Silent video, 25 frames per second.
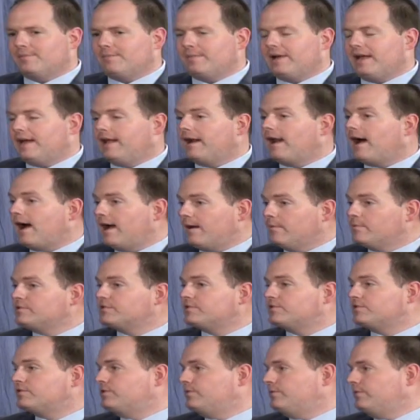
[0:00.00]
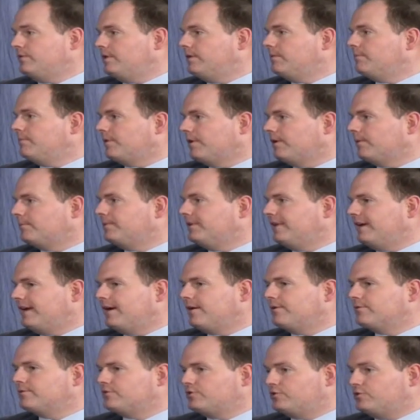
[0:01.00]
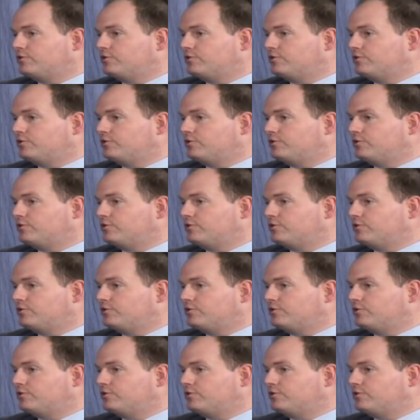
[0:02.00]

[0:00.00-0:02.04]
man, I was a student in Park Playhouse